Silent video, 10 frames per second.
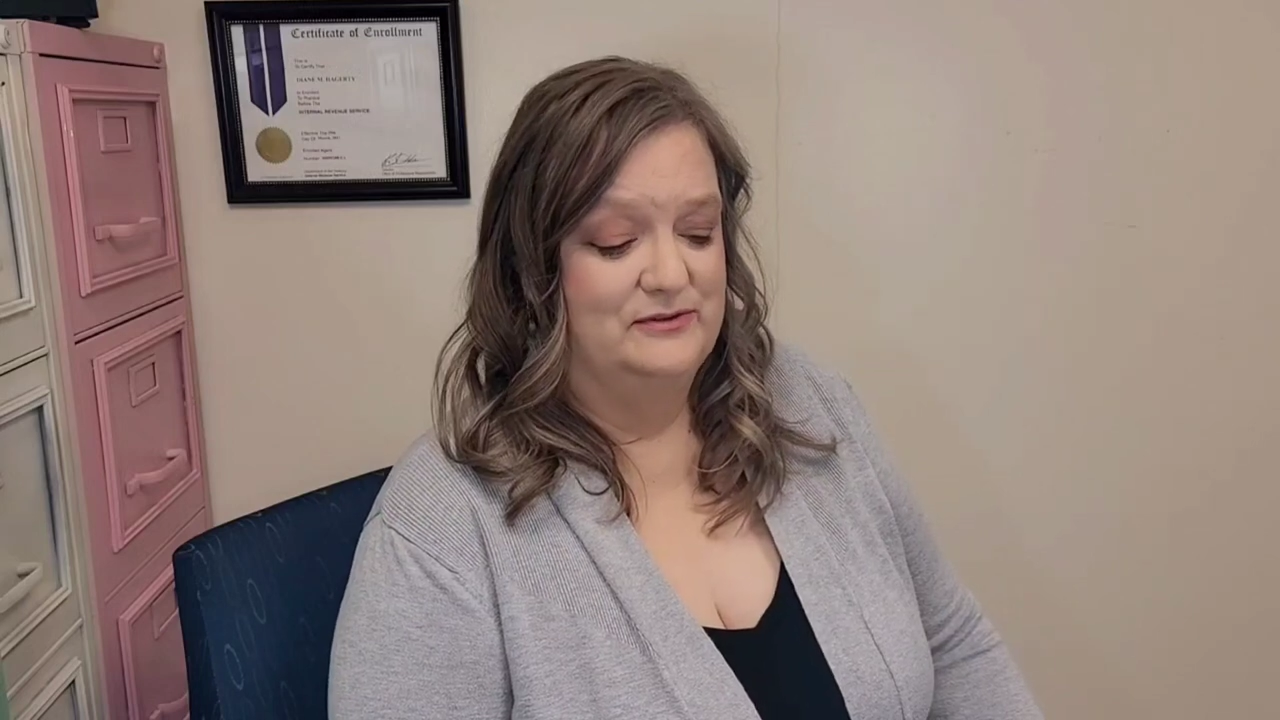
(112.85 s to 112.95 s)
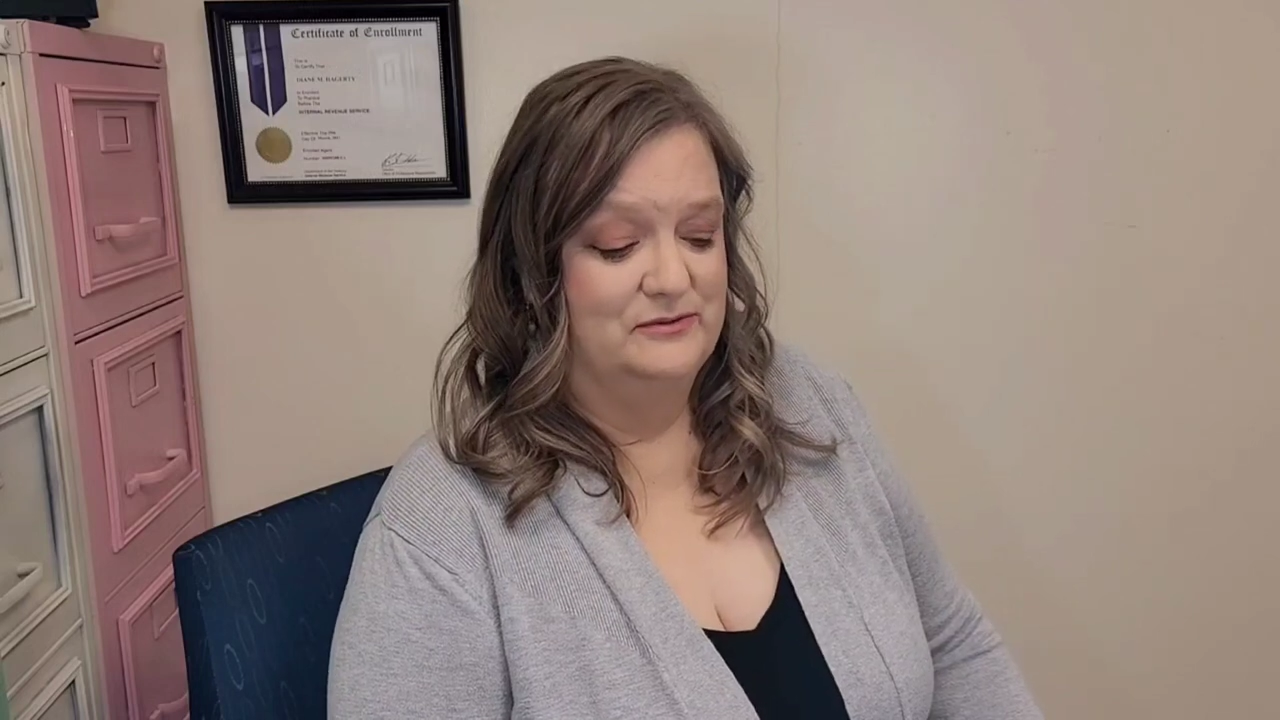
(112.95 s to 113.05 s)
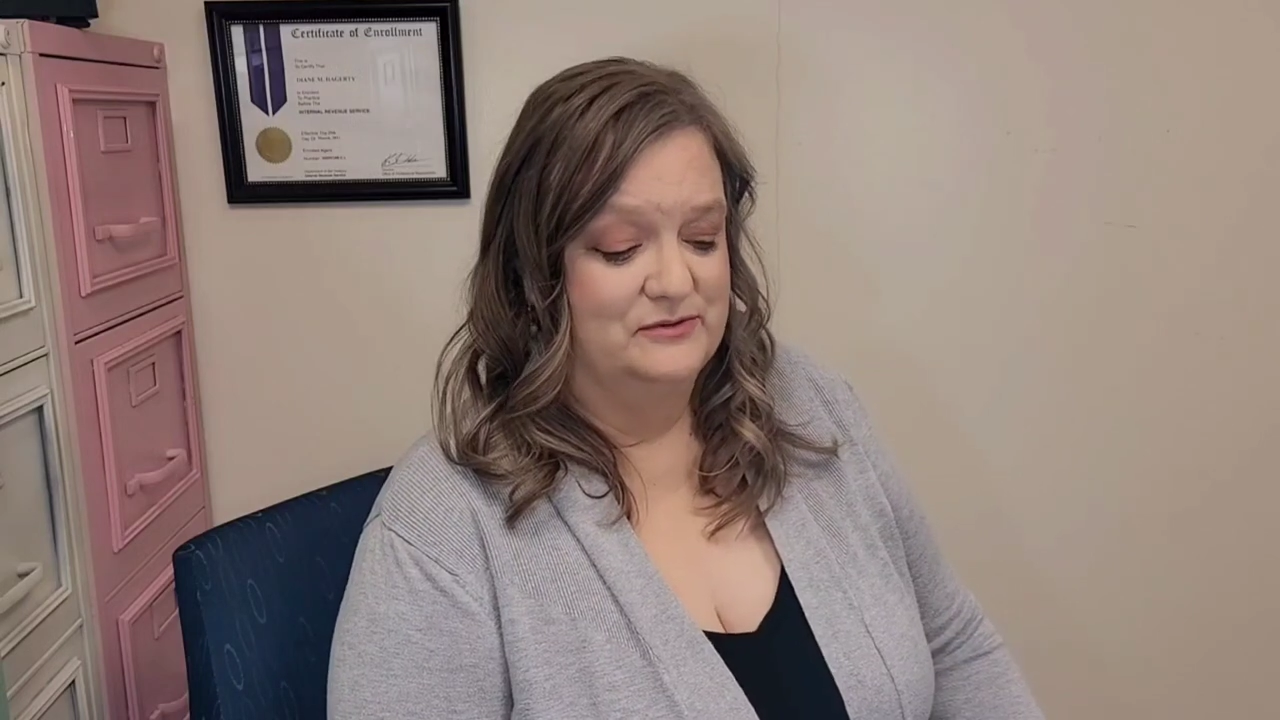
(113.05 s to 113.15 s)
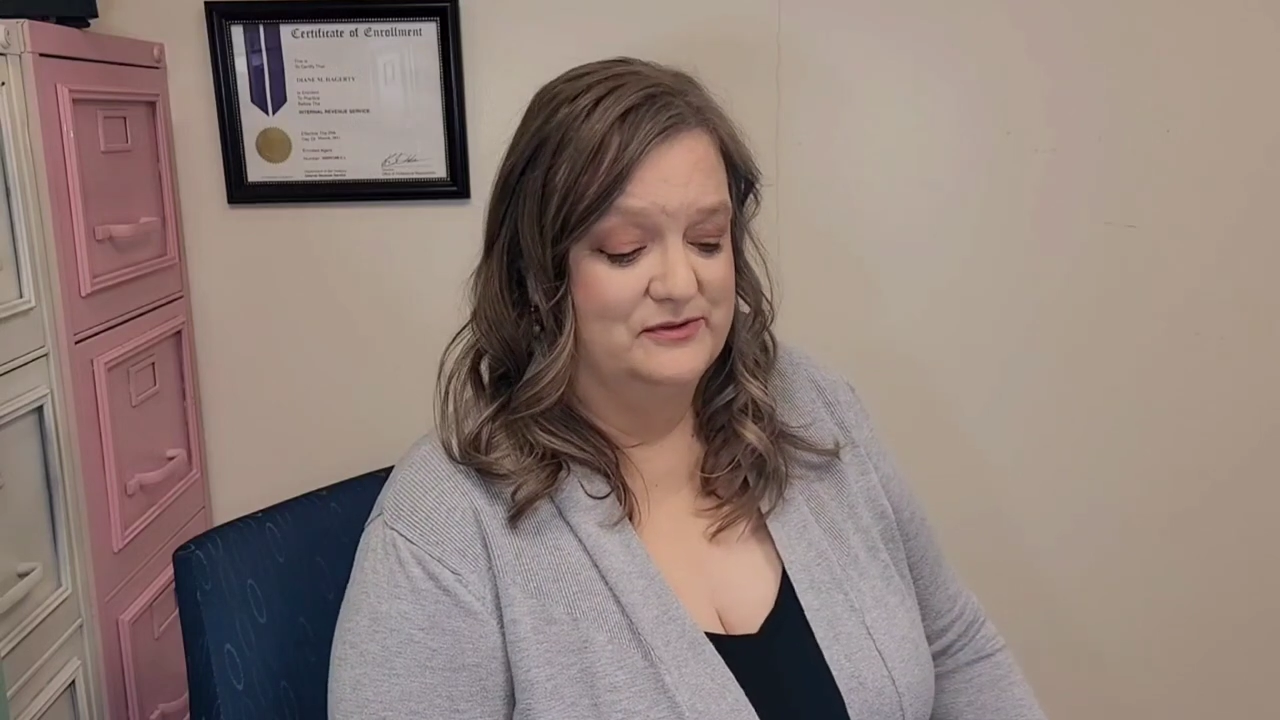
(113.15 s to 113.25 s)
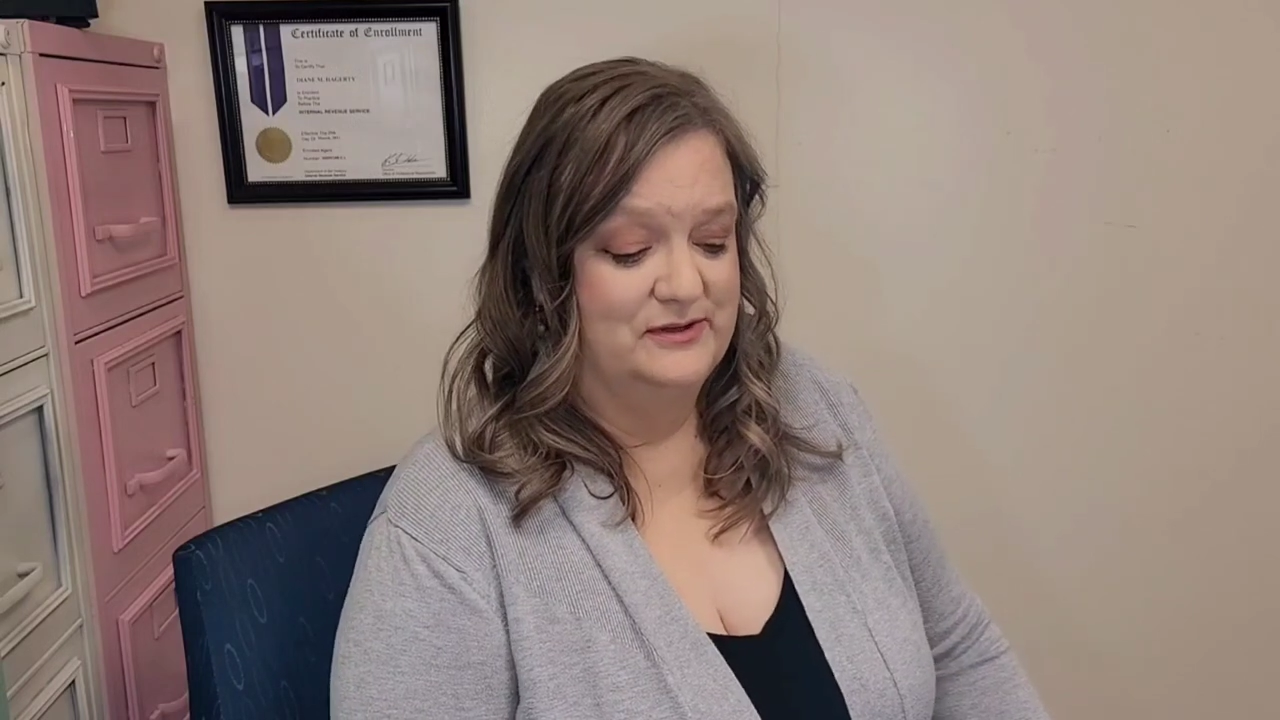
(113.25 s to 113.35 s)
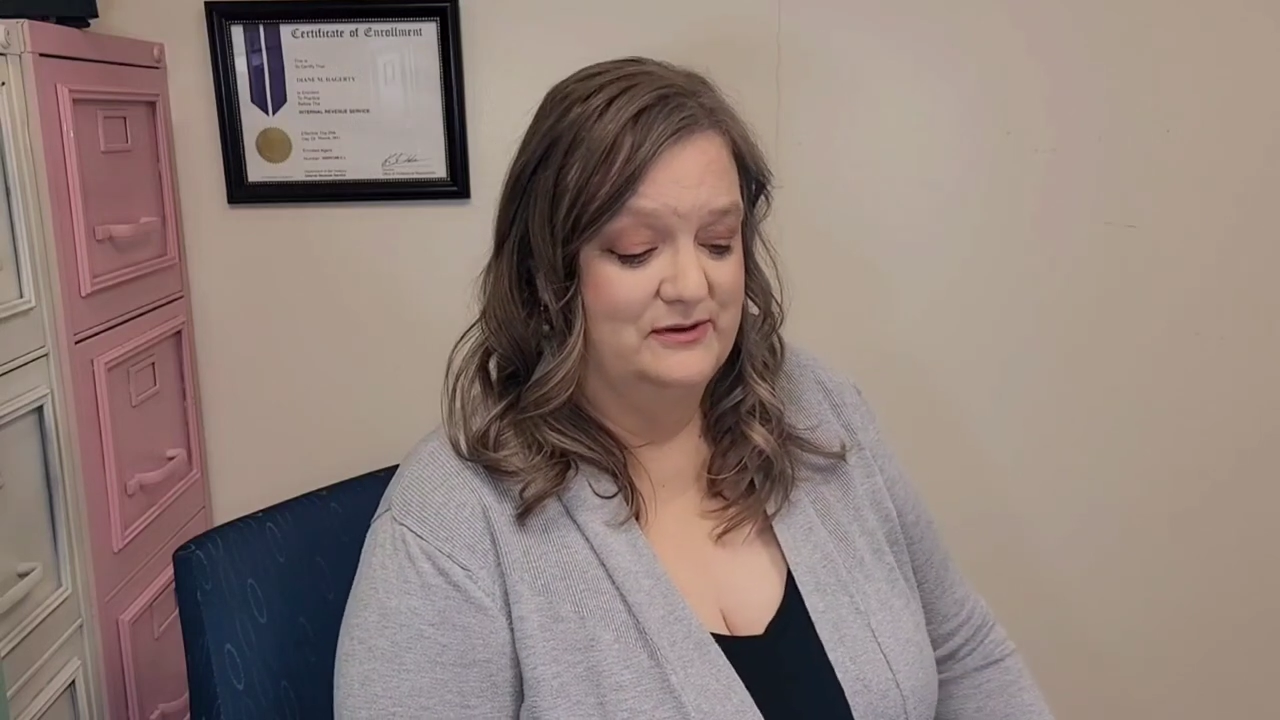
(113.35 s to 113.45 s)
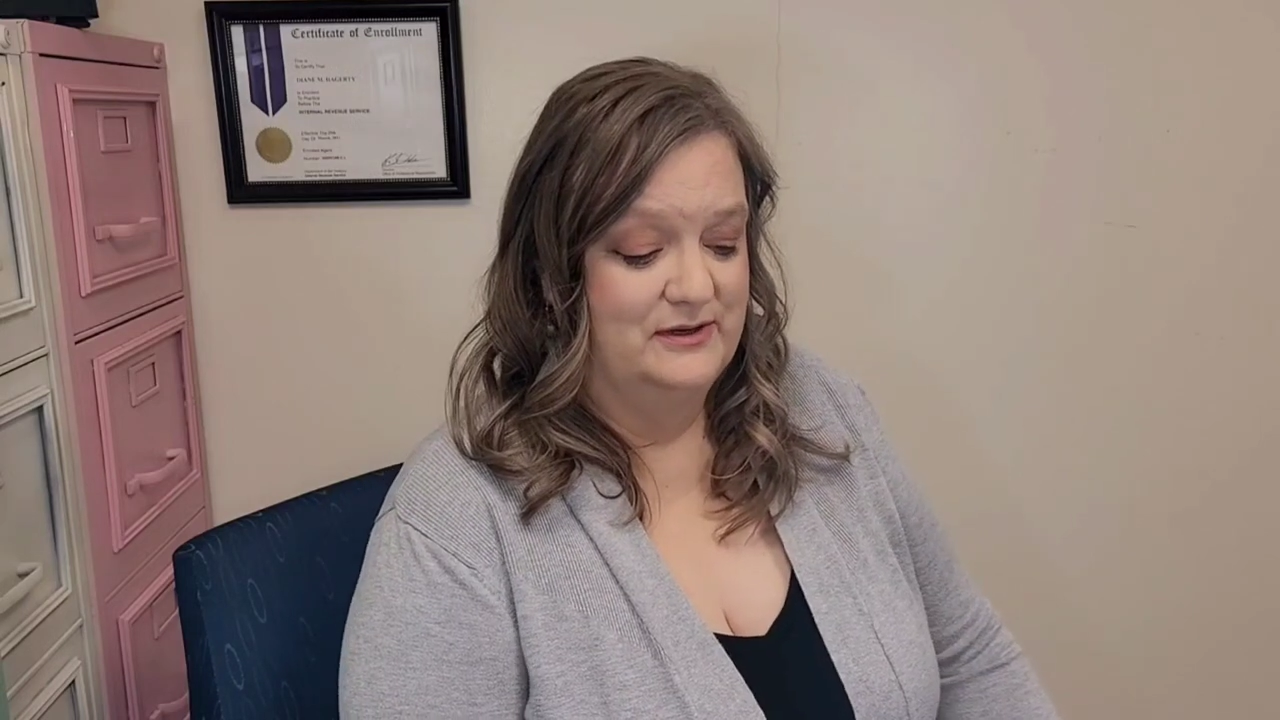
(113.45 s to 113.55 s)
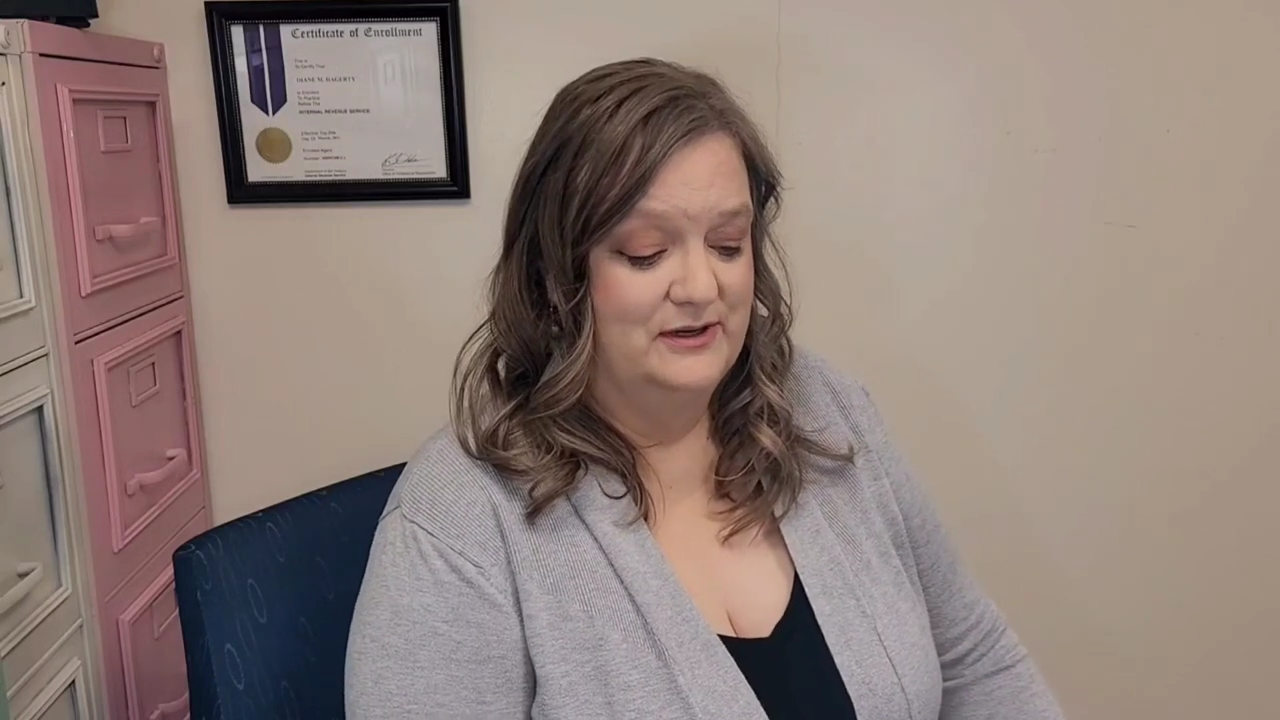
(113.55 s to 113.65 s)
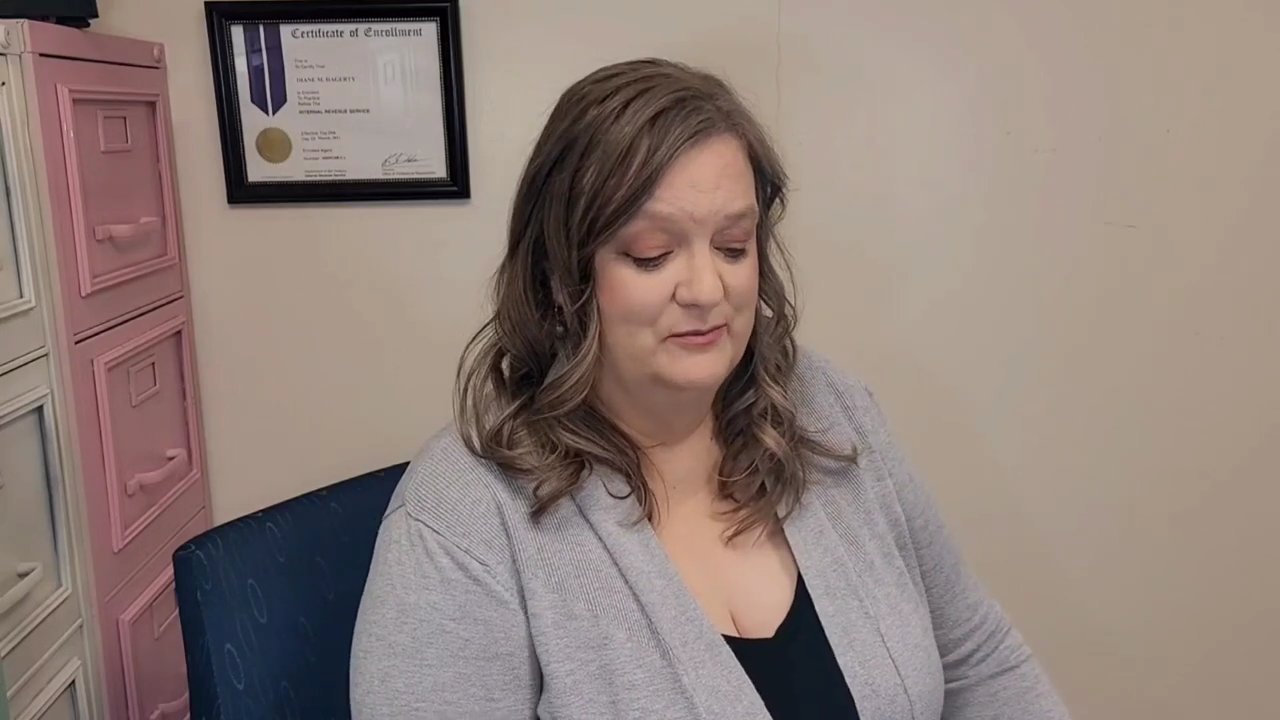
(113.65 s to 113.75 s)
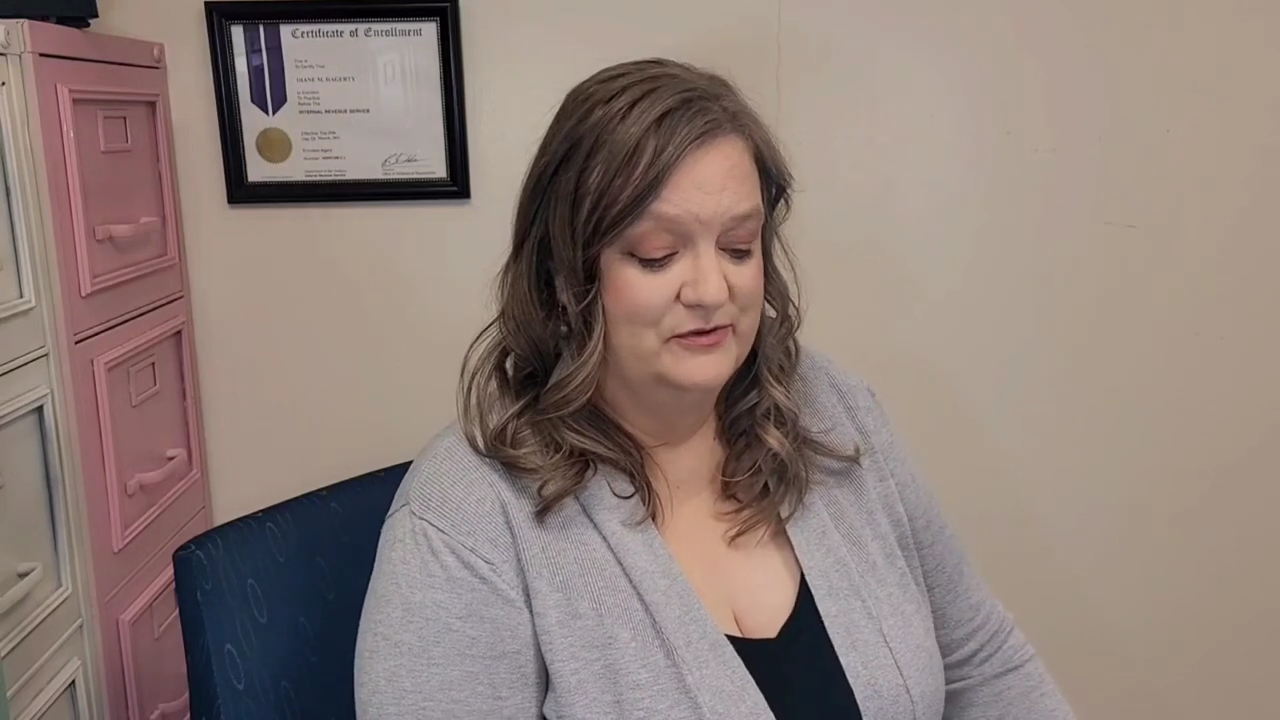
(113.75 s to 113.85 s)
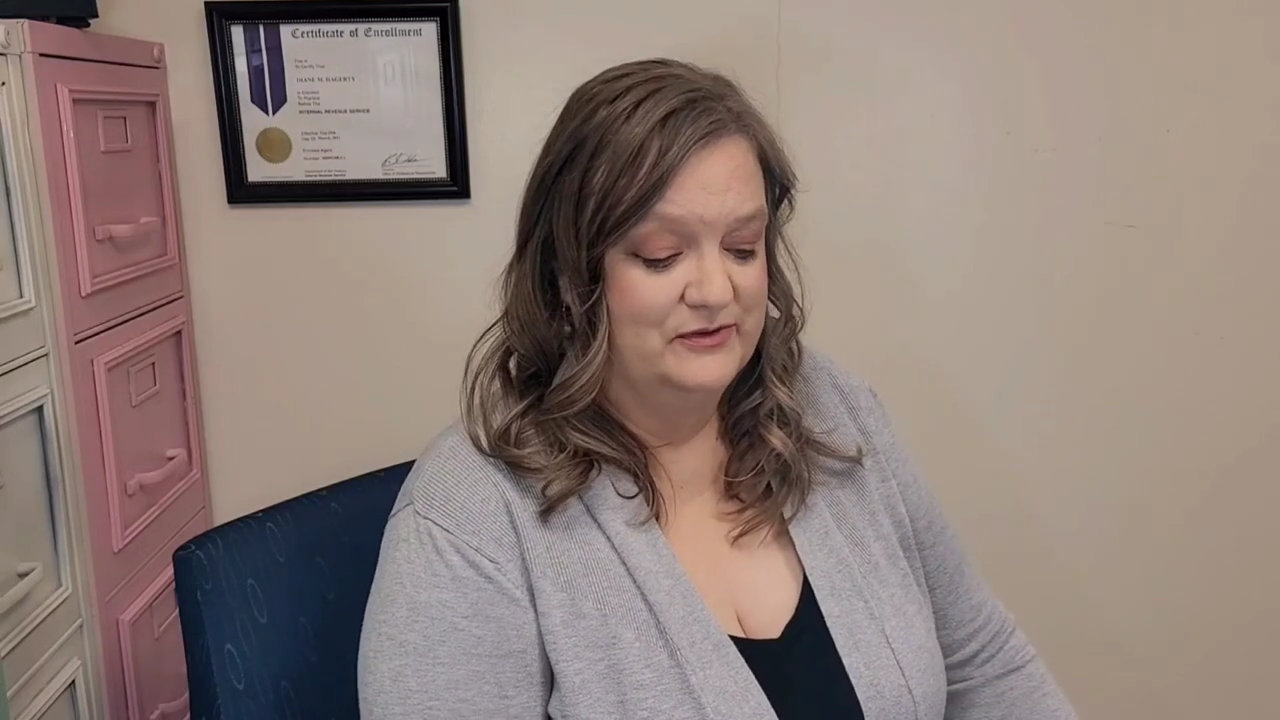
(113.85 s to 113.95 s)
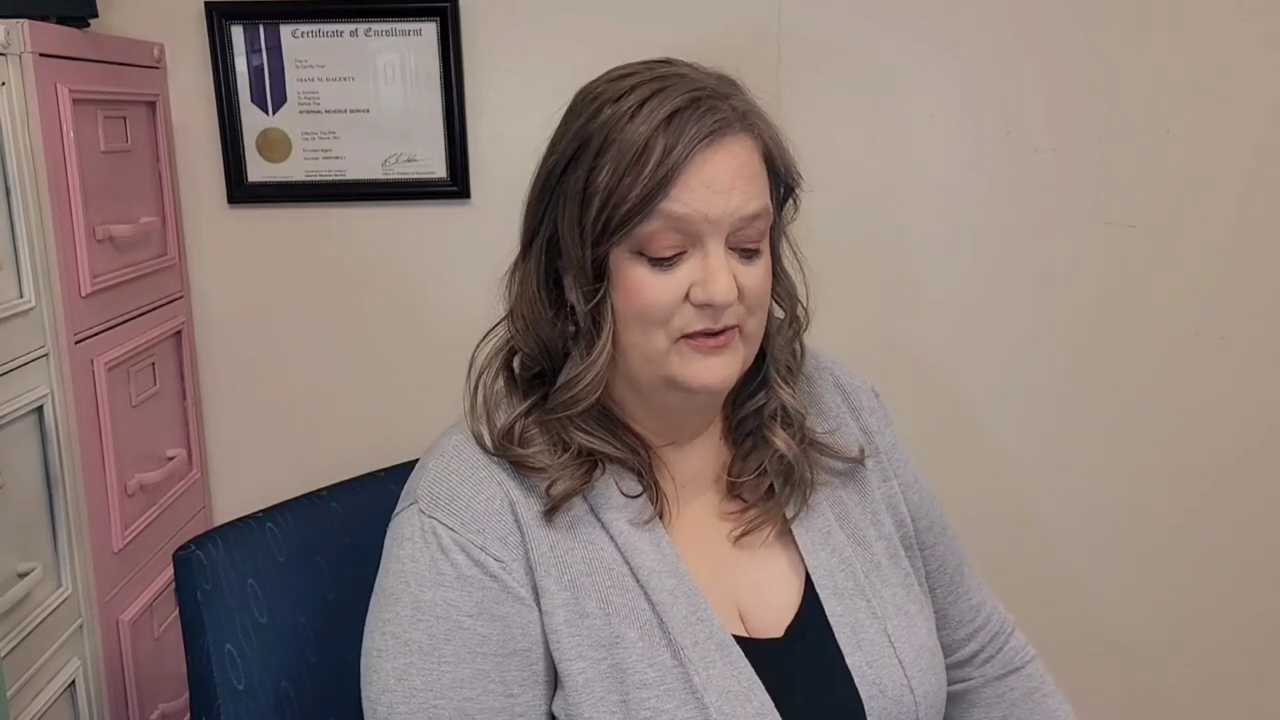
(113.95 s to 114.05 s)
social security numbers.